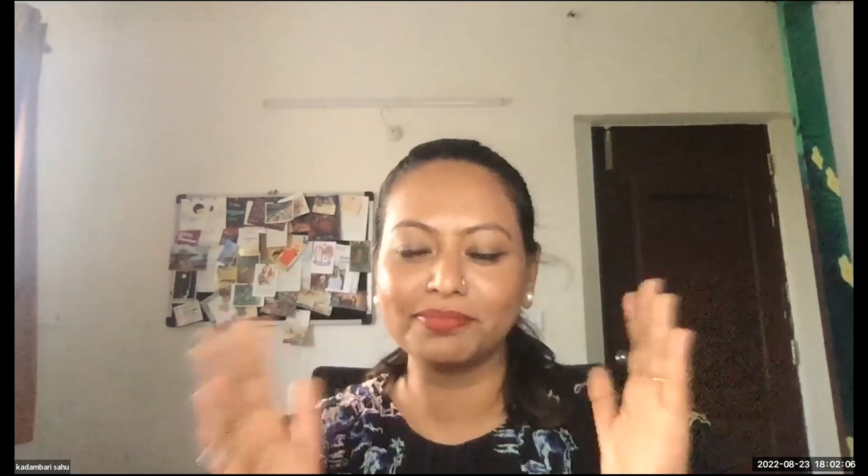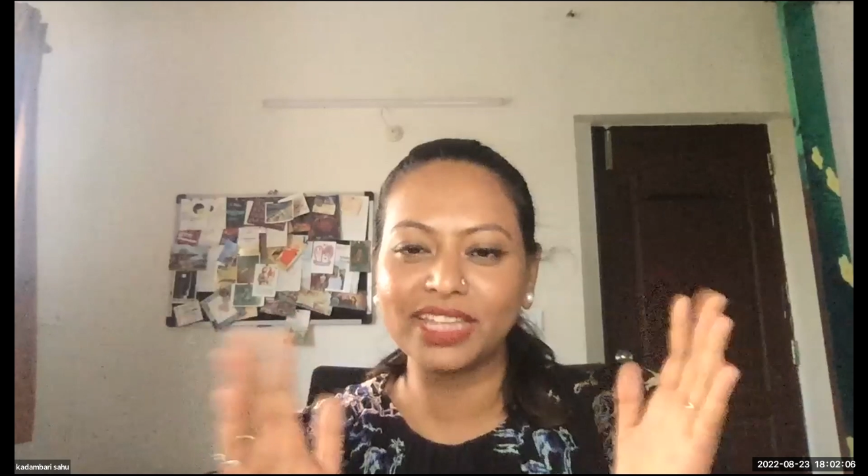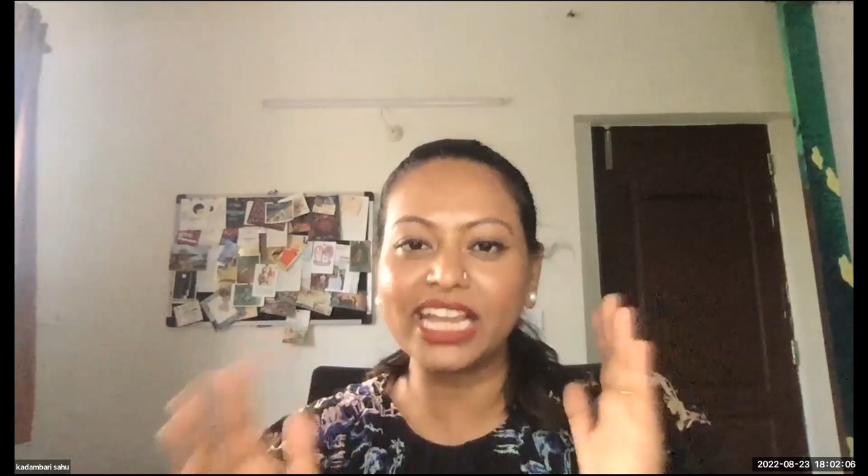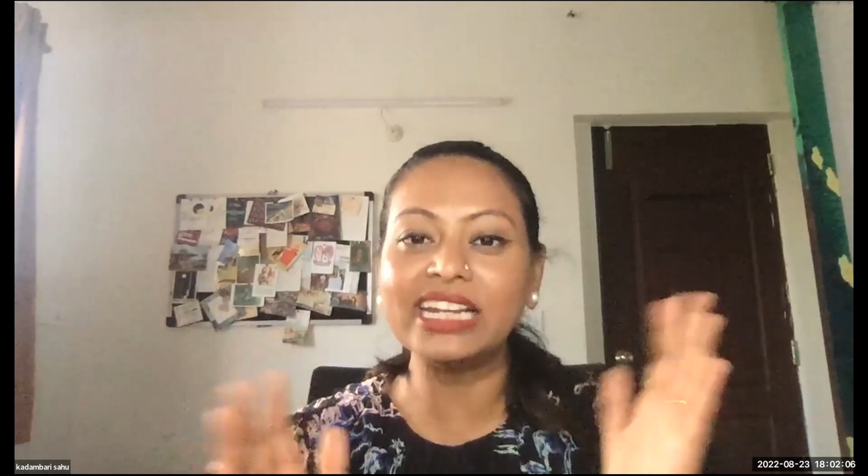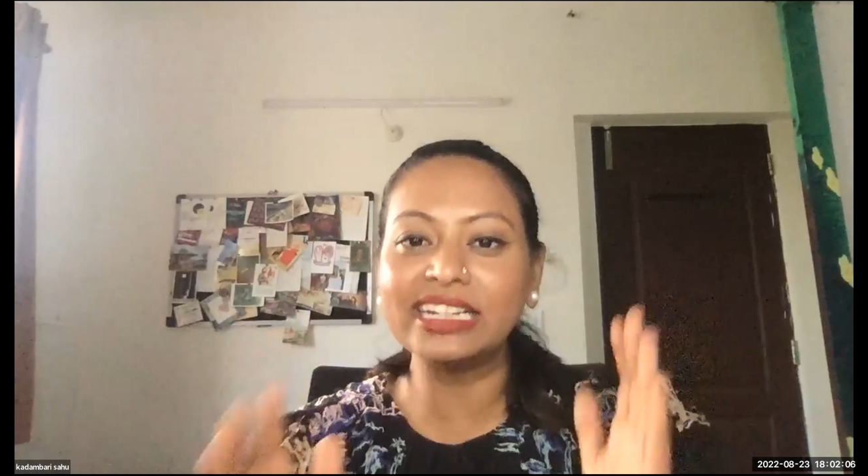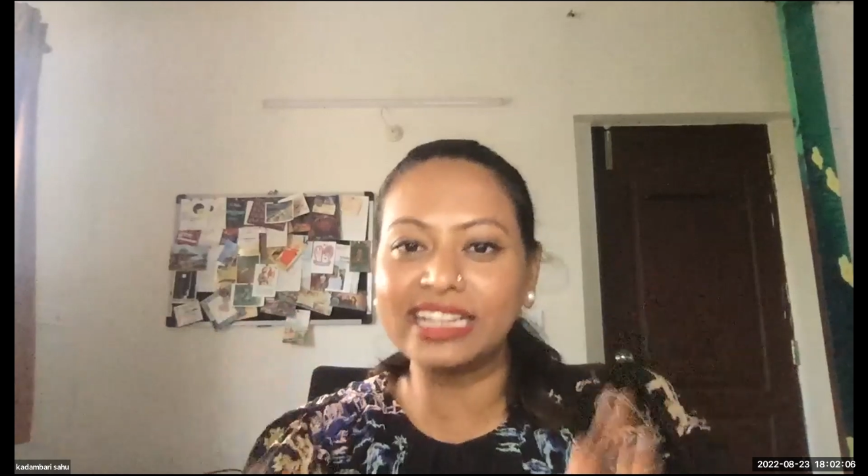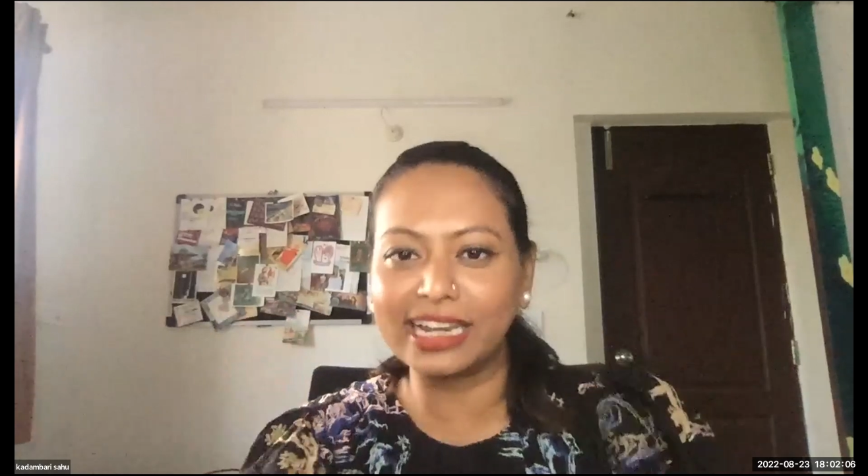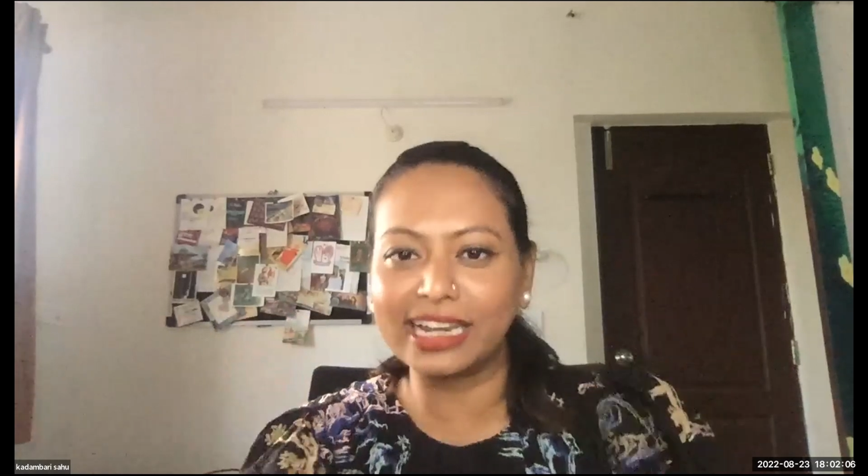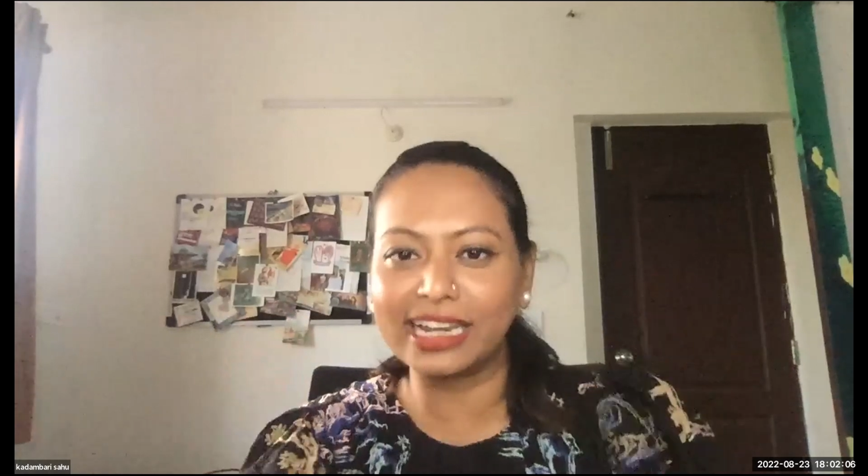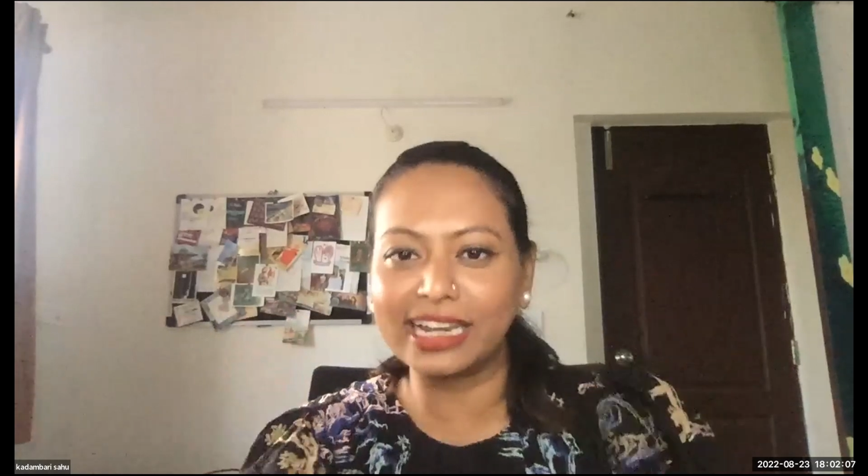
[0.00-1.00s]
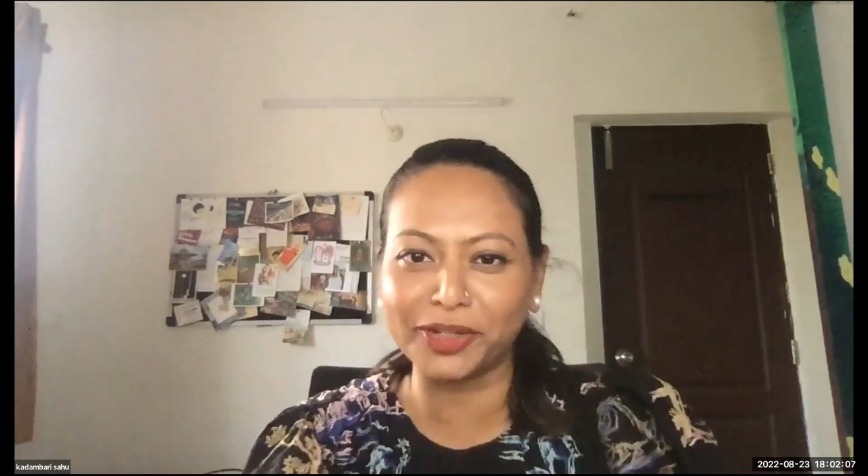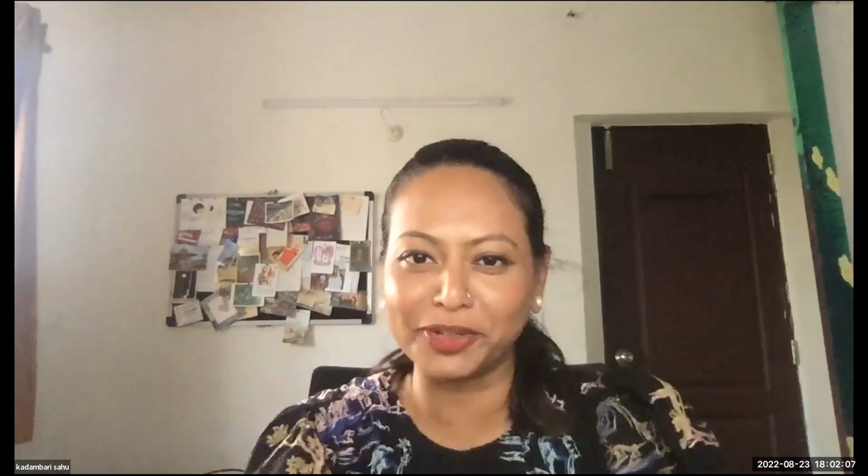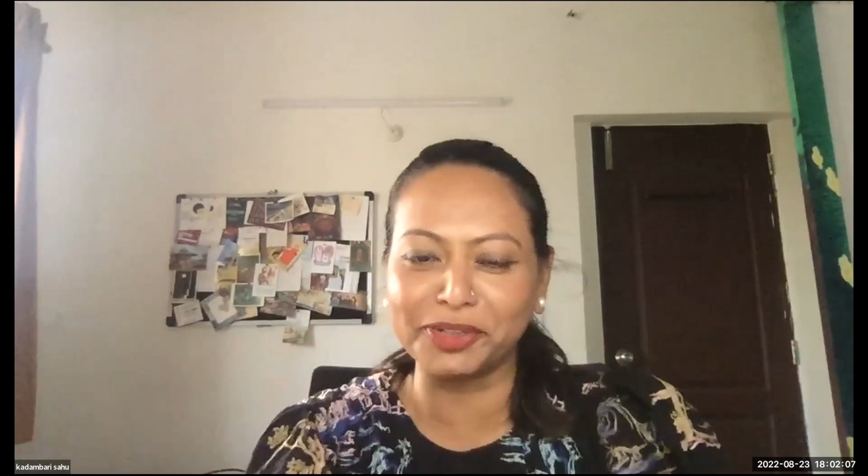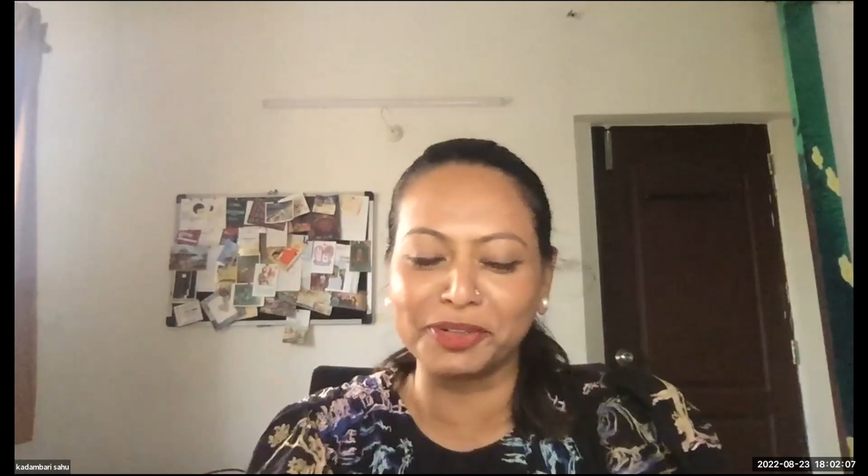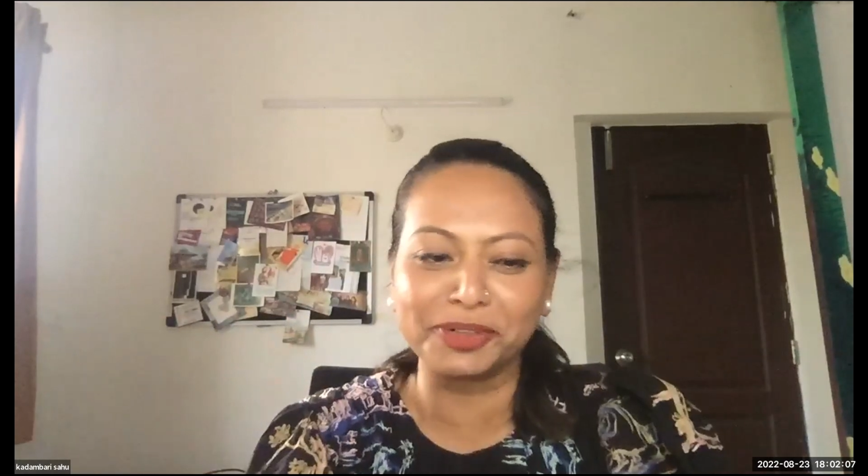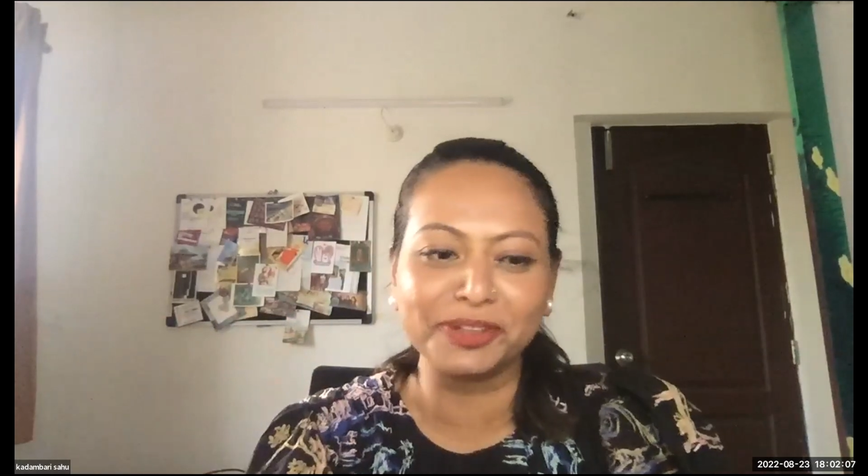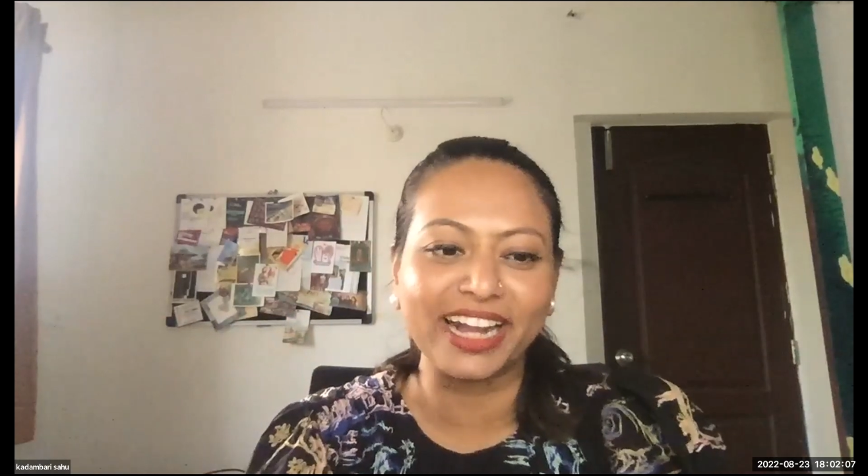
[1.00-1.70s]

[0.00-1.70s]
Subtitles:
in dilemma what to do.